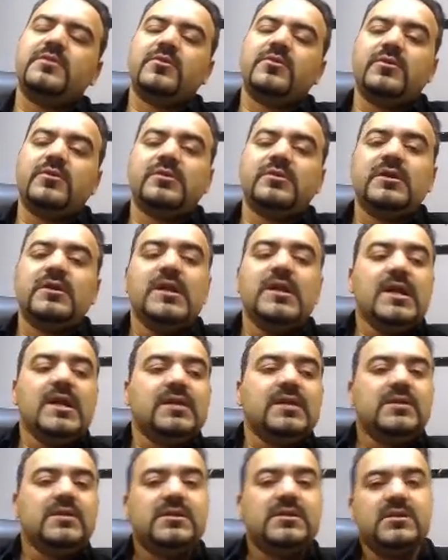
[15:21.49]
or anything,
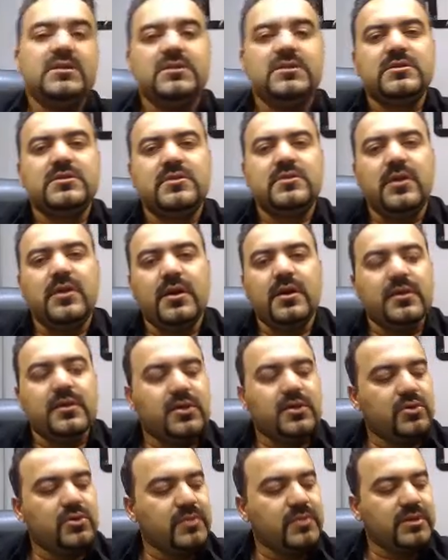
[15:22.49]
this is
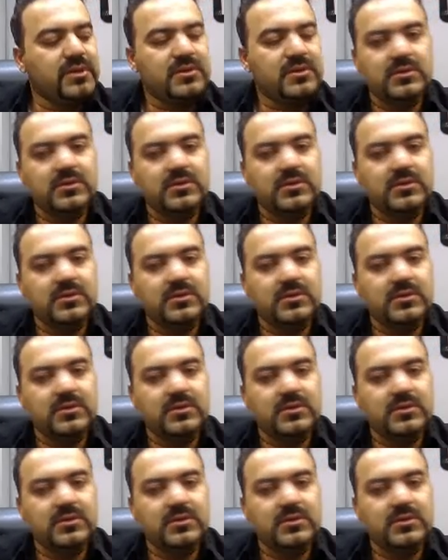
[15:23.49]
unhuman.